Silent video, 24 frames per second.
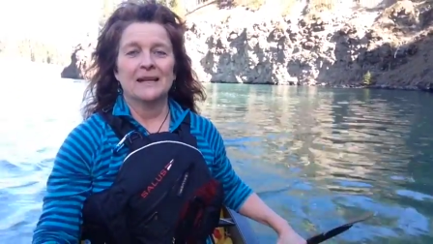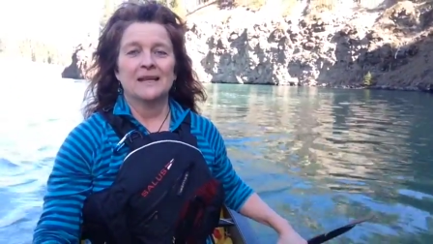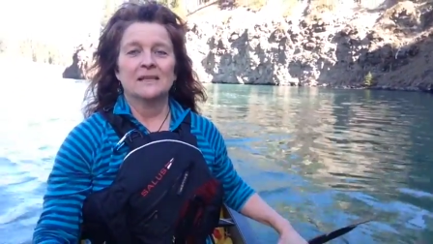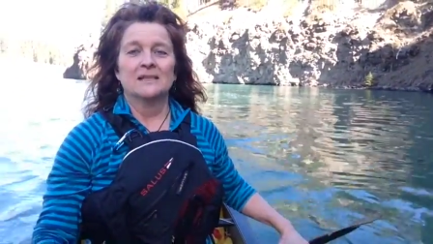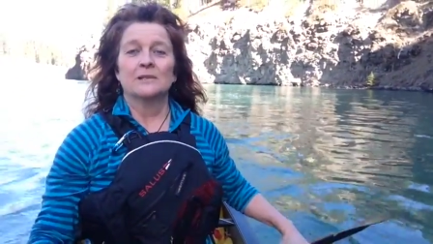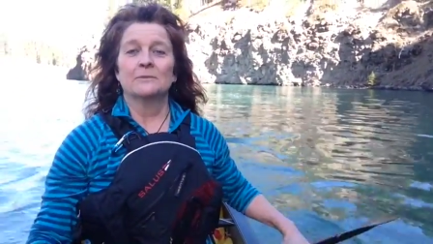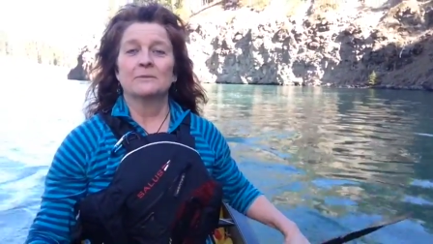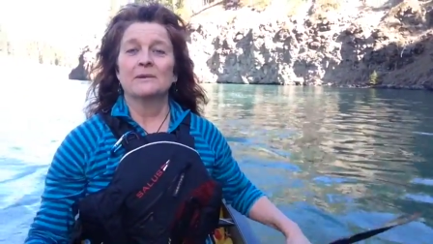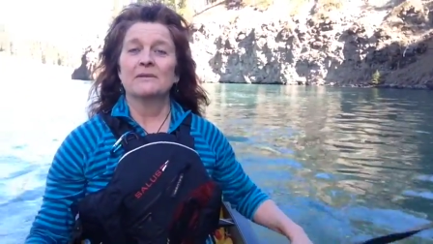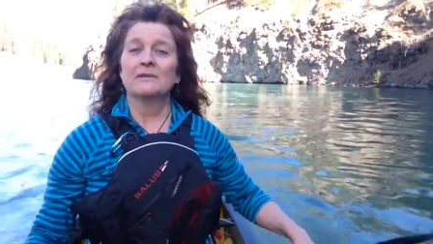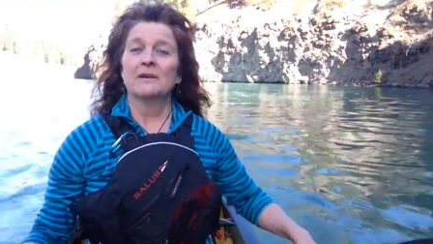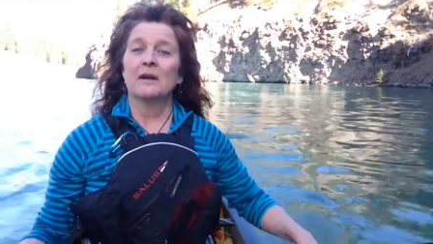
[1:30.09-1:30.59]

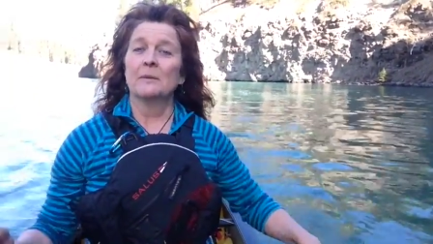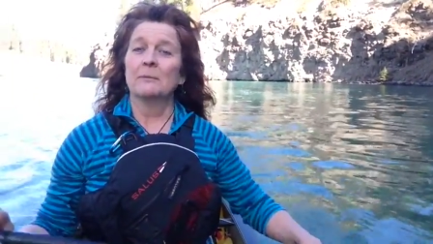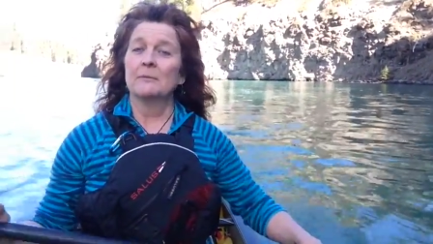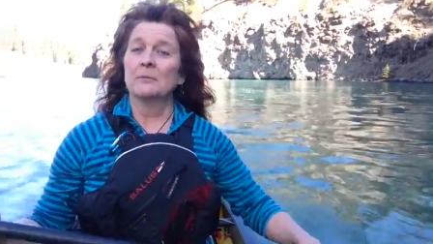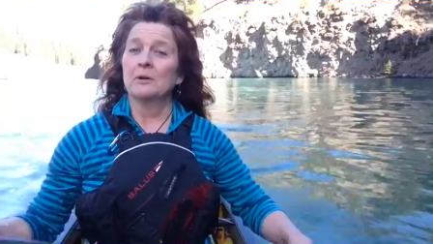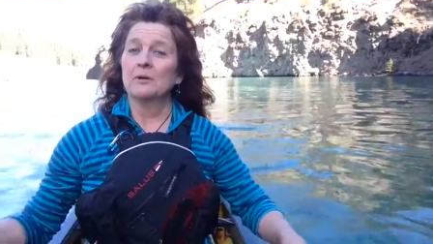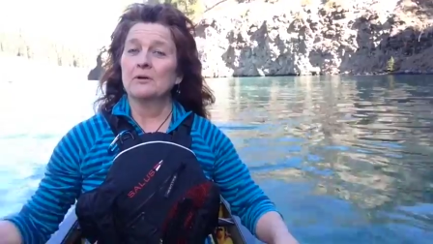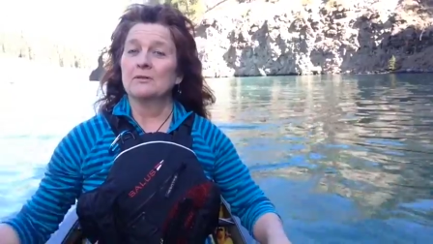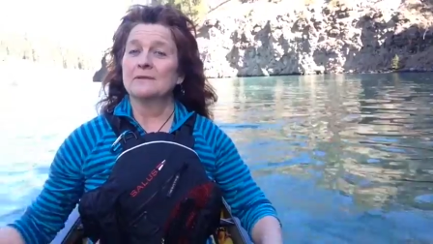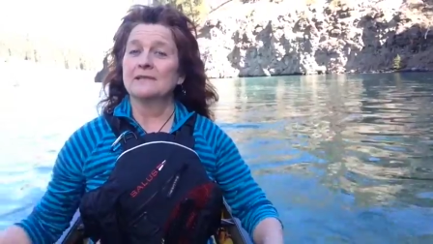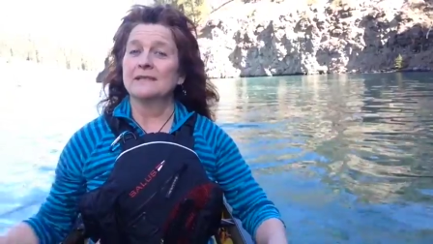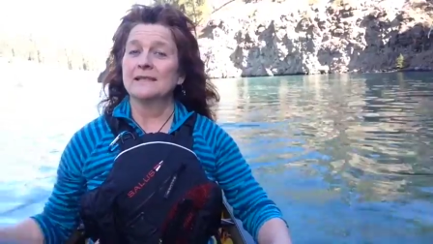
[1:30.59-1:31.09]
So we've got
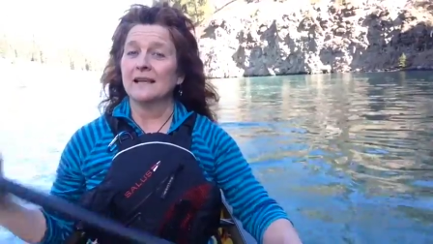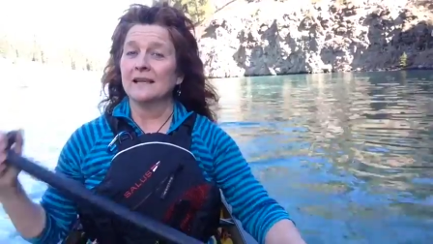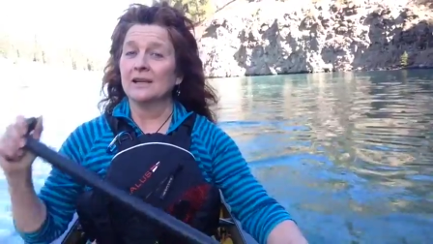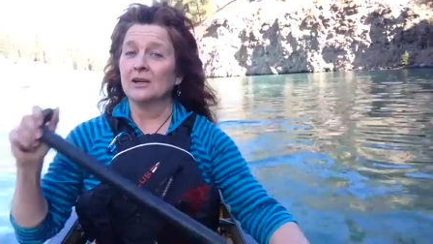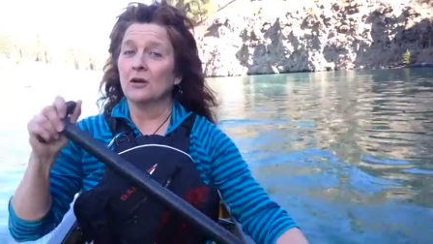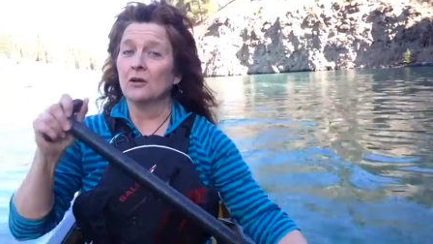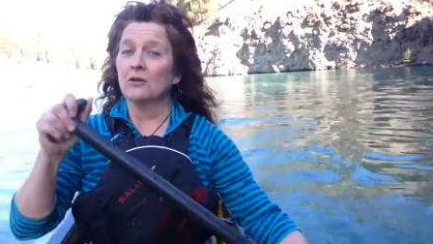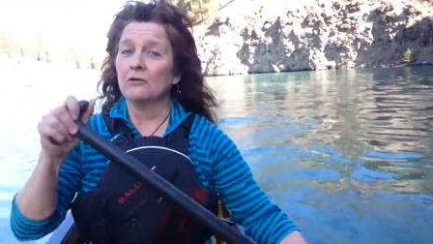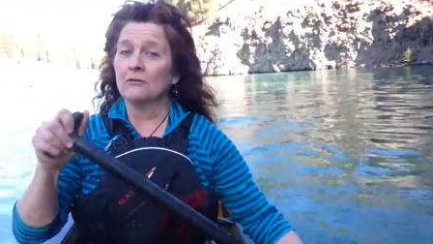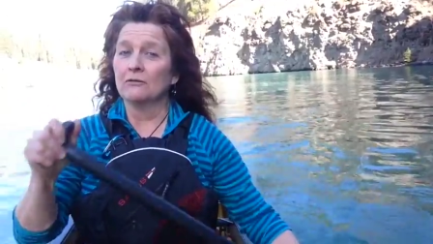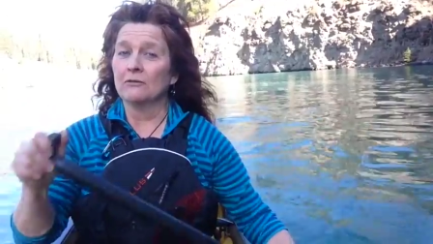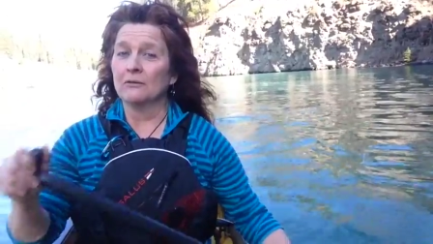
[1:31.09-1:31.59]
bones that
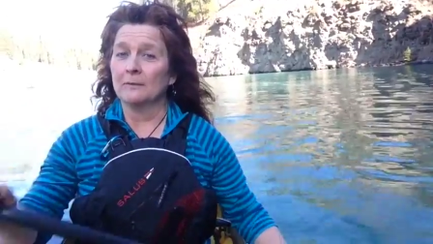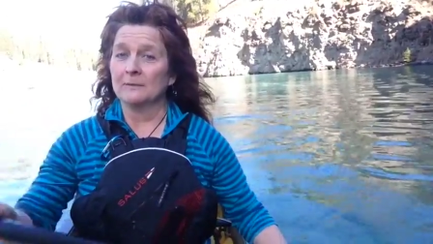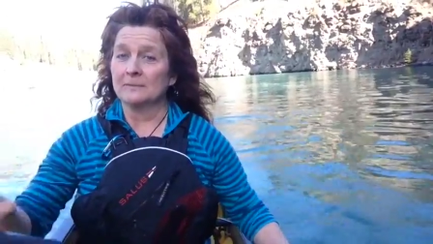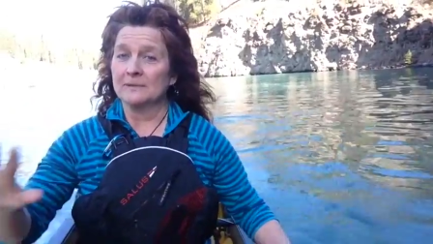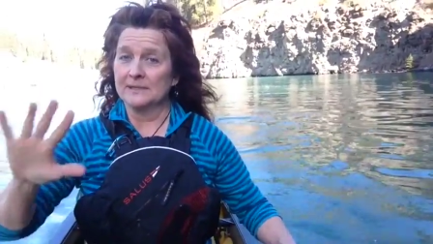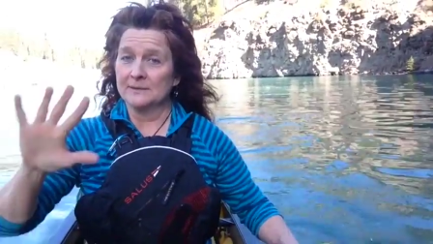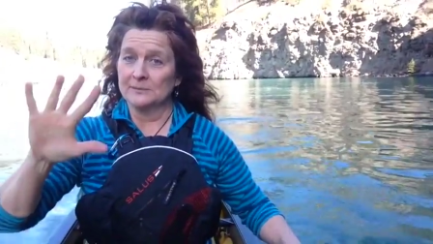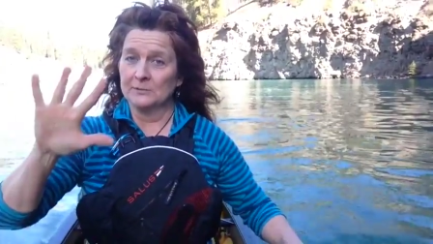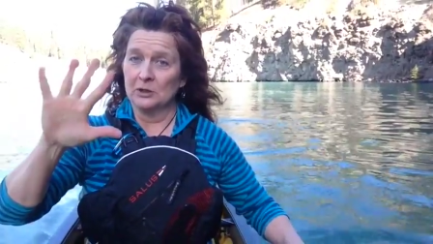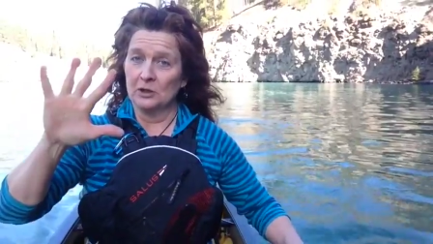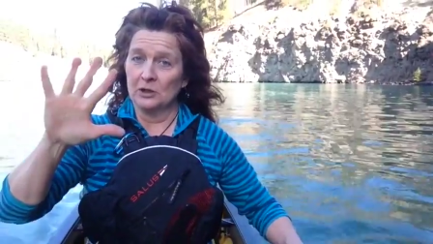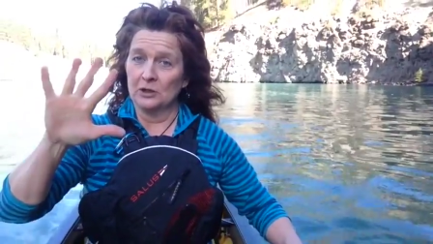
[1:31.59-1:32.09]
go from
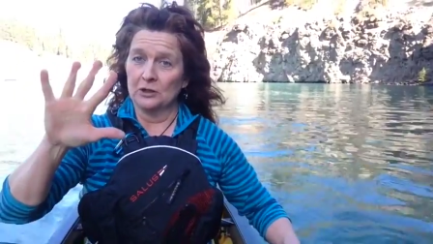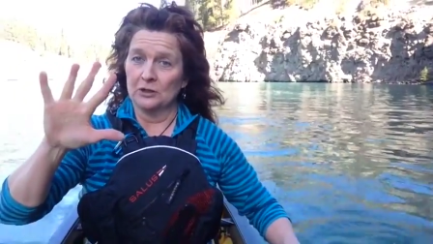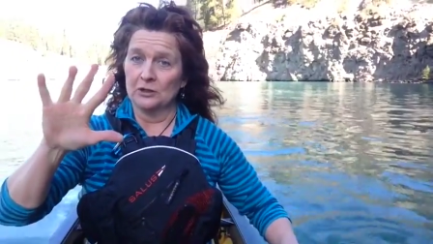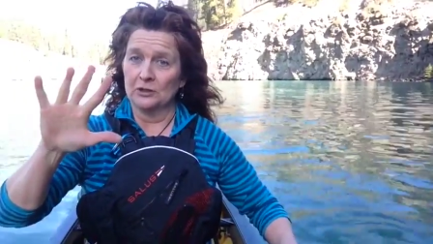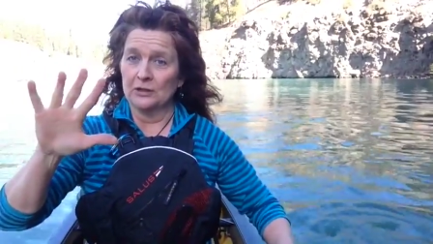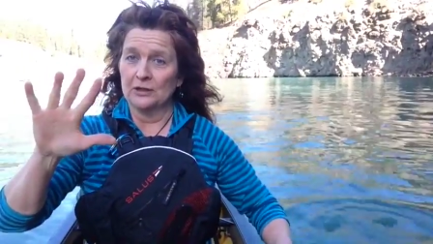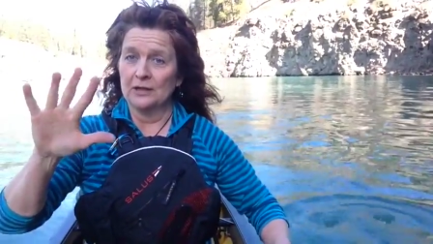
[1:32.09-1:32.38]
smaller